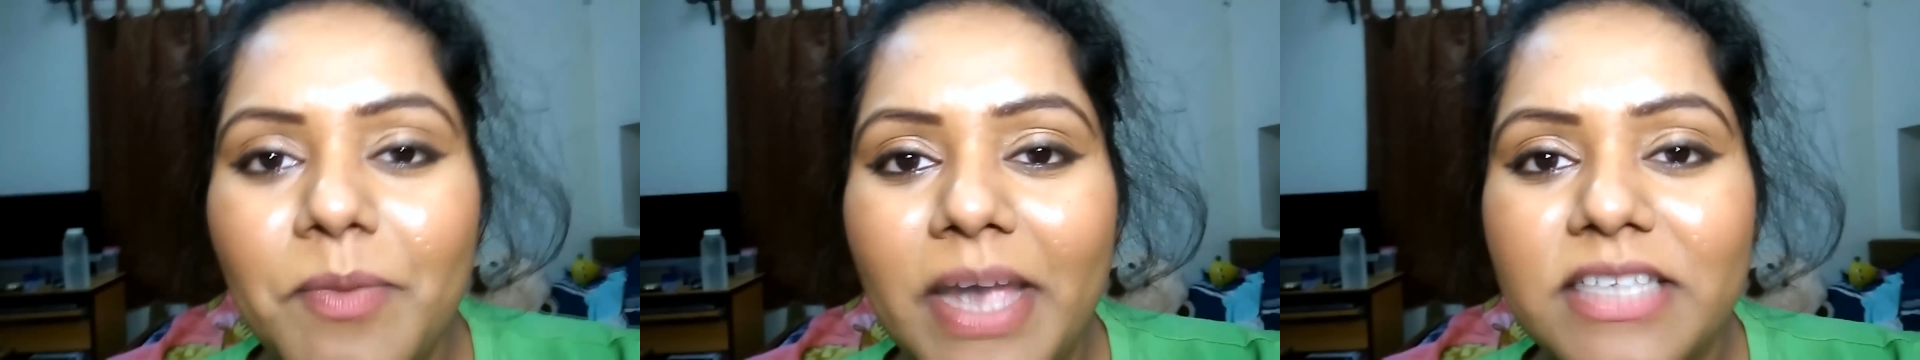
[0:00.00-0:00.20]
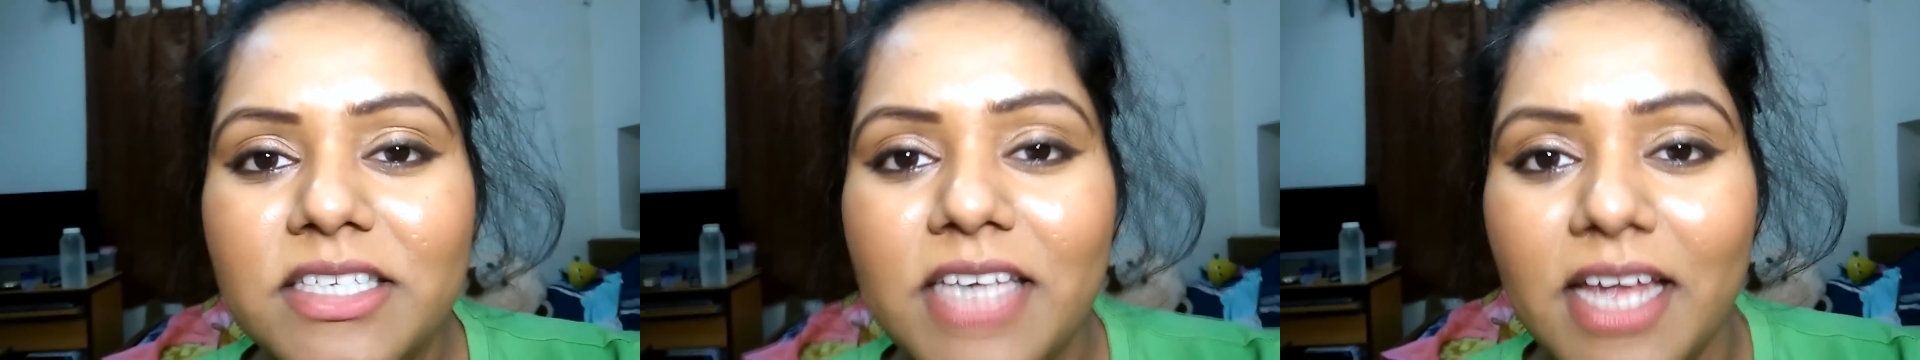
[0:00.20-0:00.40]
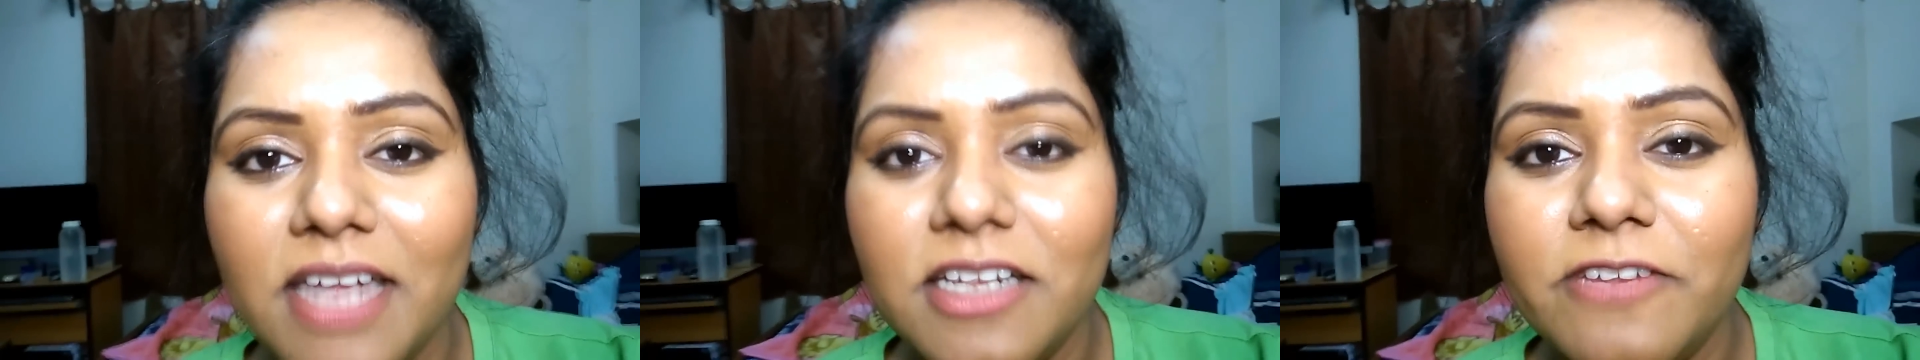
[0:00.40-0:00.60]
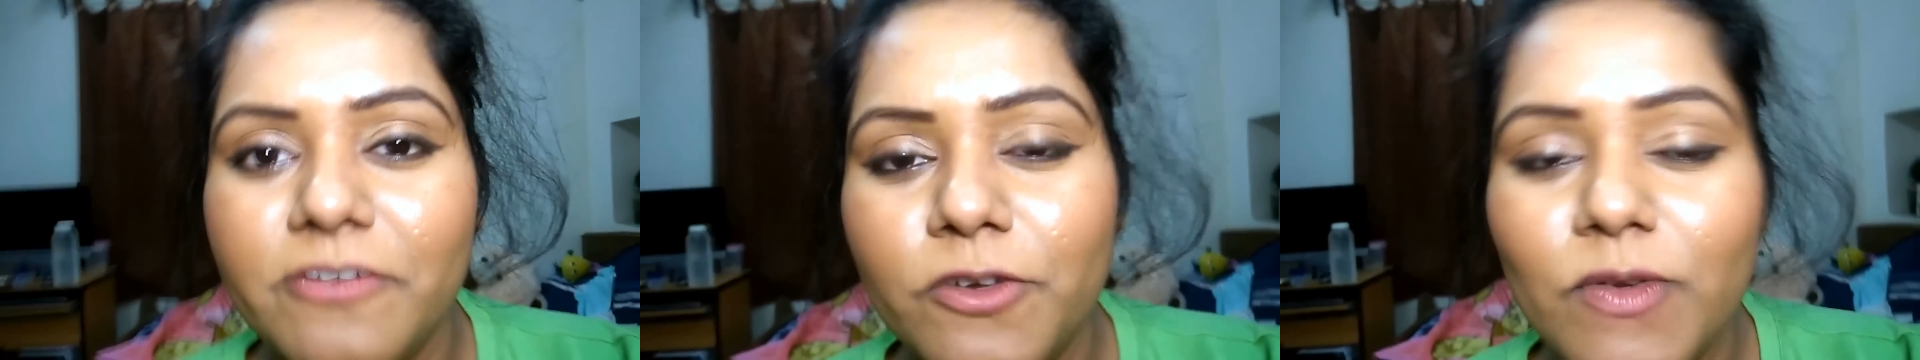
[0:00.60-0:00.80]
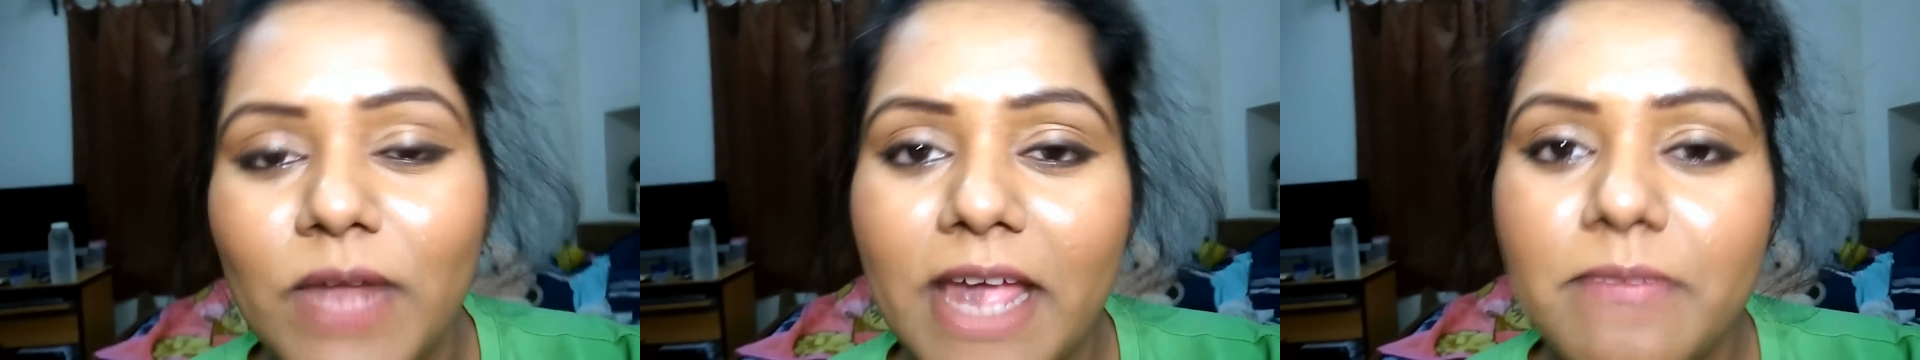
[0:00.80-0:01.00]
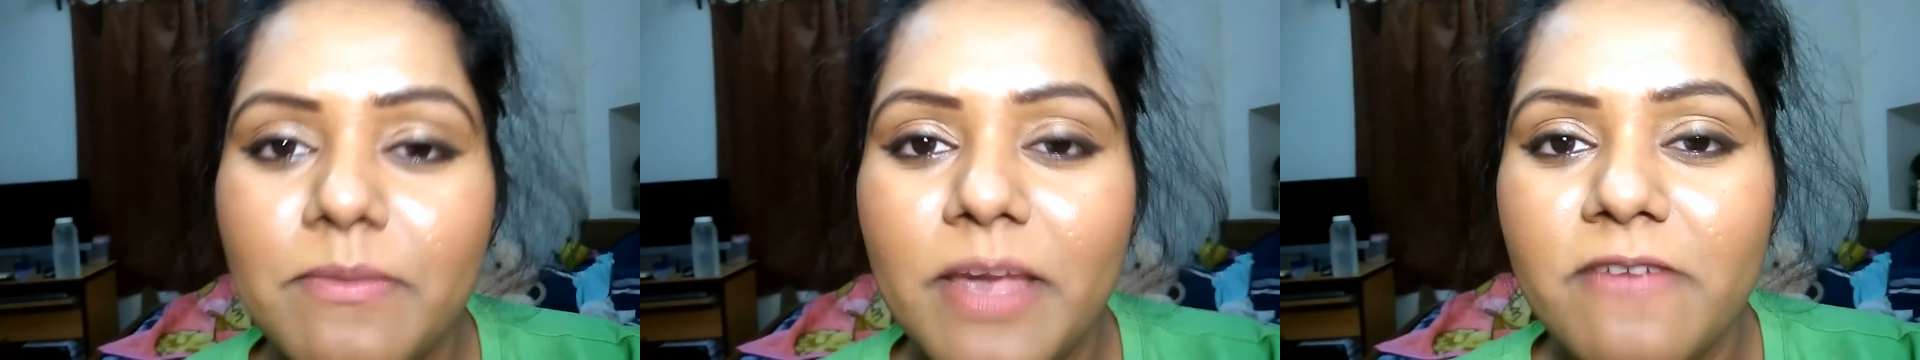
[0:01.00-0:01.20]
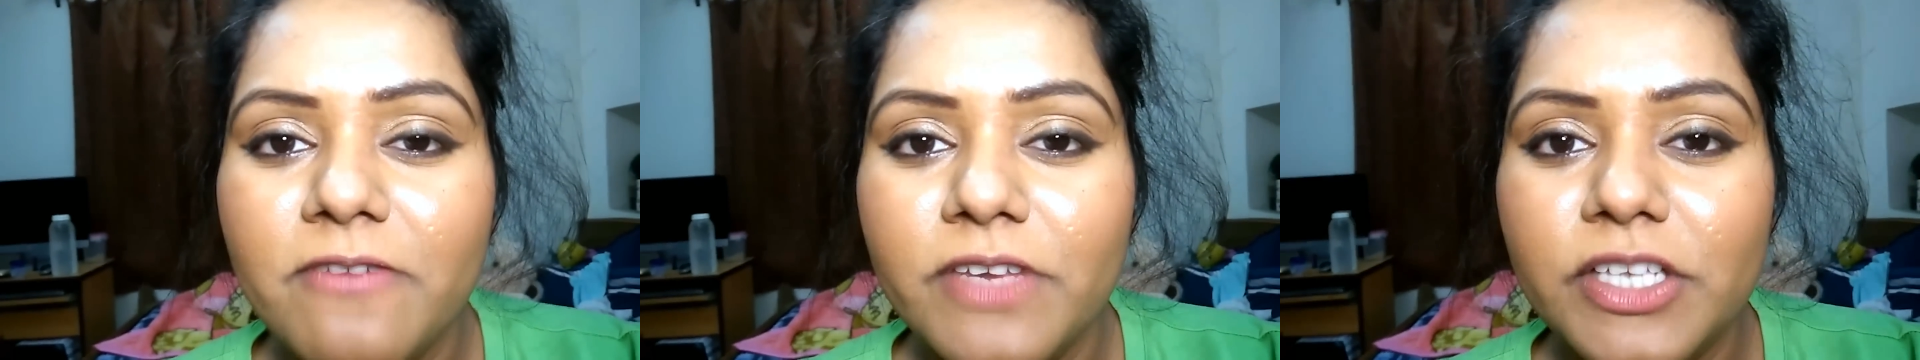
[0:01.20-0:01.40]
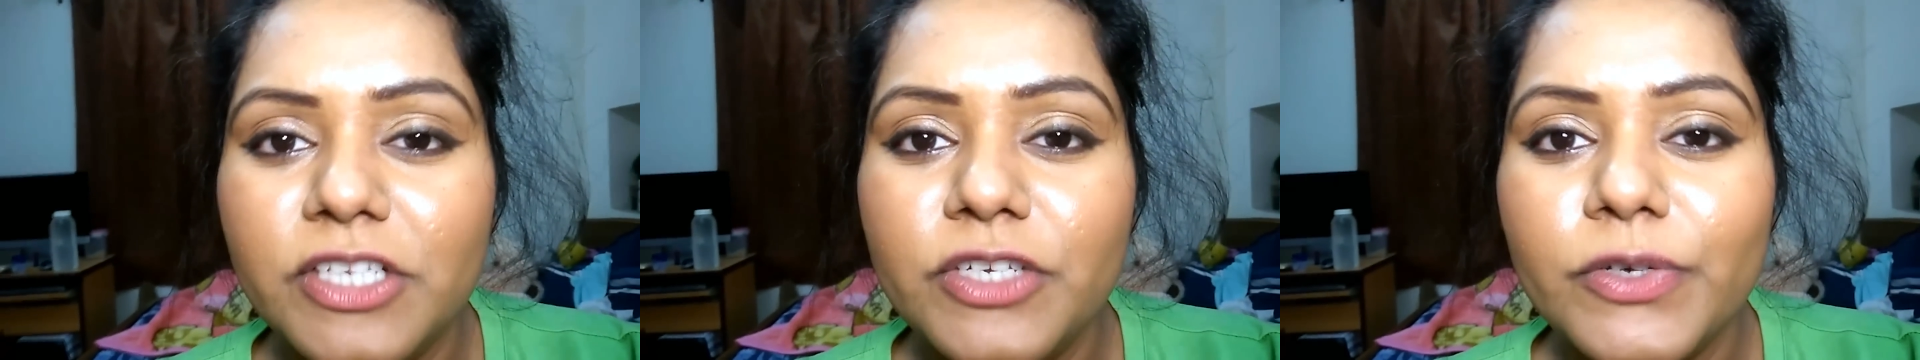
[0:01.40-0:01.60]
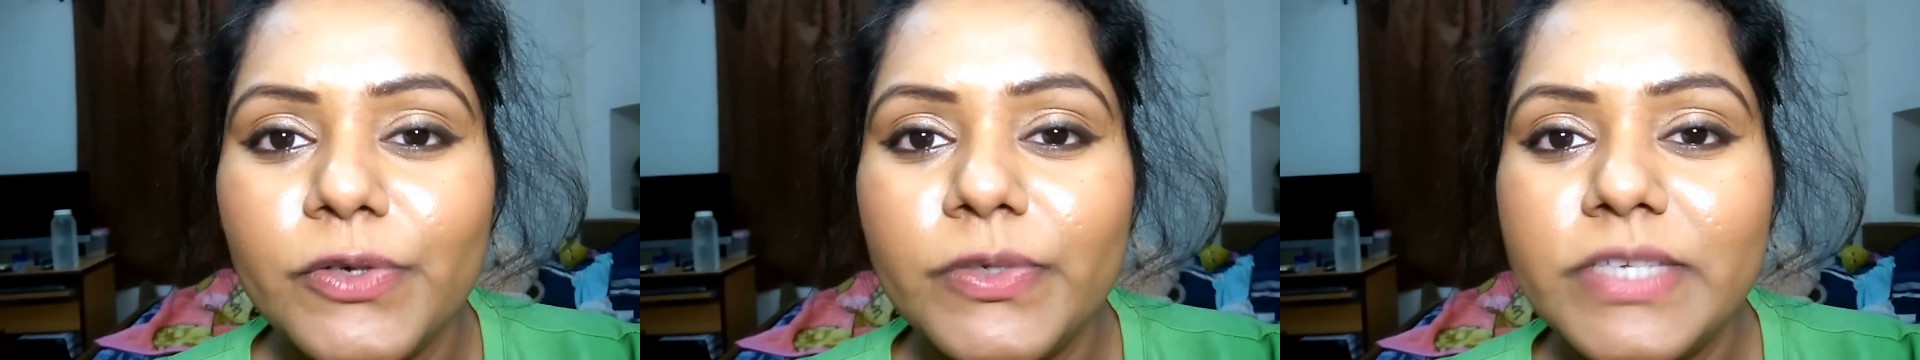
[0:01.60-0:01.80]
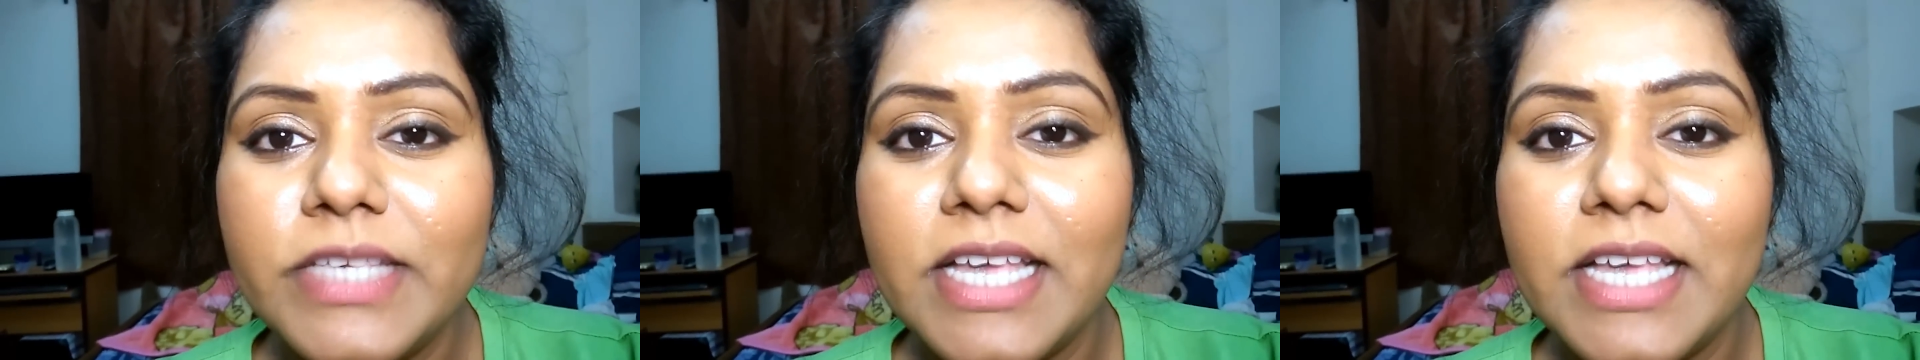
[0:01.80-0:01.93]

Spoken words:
my channel if you like my videos,